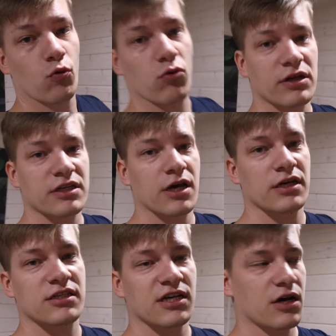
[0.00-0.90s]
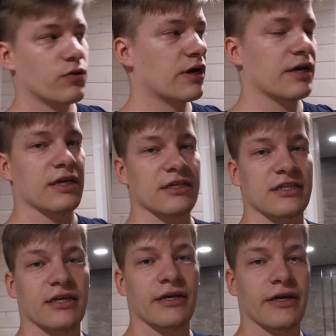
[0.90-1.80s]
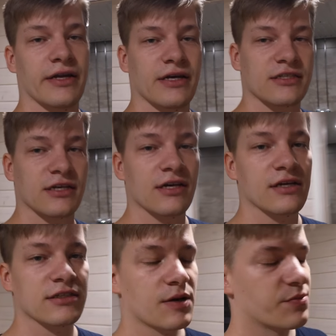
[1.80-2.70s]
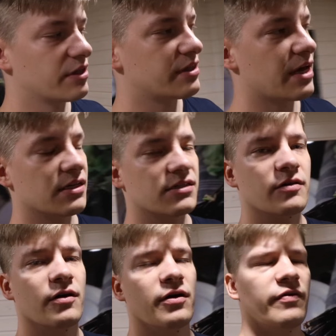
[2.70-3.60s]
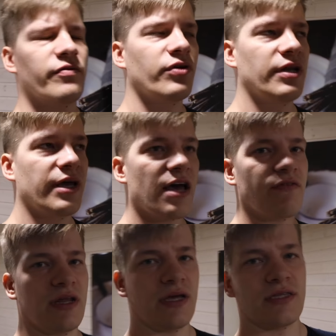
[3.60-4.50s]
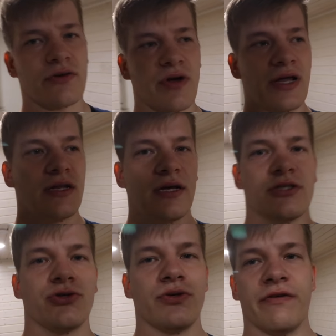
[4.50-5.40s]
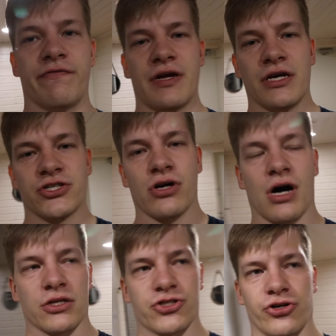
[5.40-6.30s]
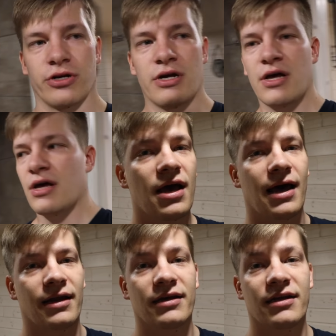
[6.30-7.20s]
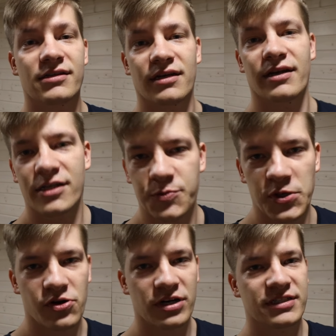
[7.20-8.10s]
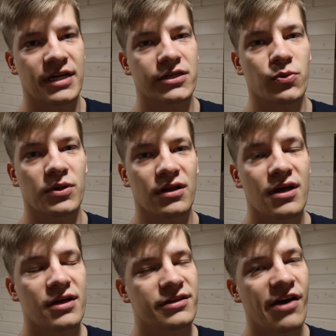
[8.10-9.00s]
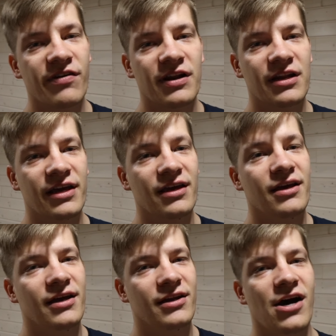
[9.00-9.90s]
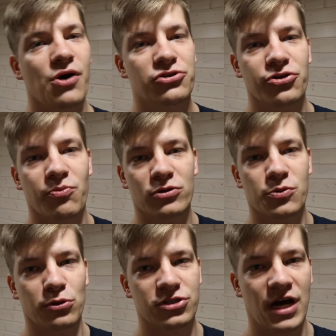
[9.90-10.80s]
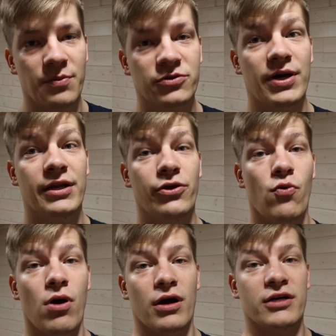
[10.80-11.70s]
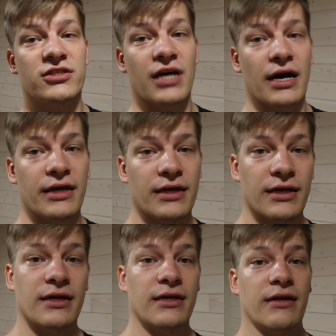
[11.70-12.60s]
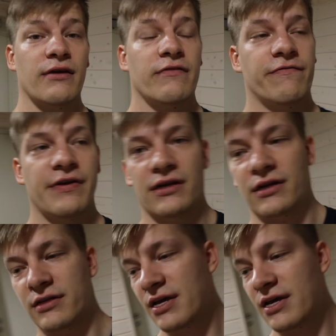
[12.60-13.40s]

what a sauna is, it is something that is really heavily integrated into the Finnish culture, and it is an experience that you will definitely encounter multiple times when you are studying in Finland.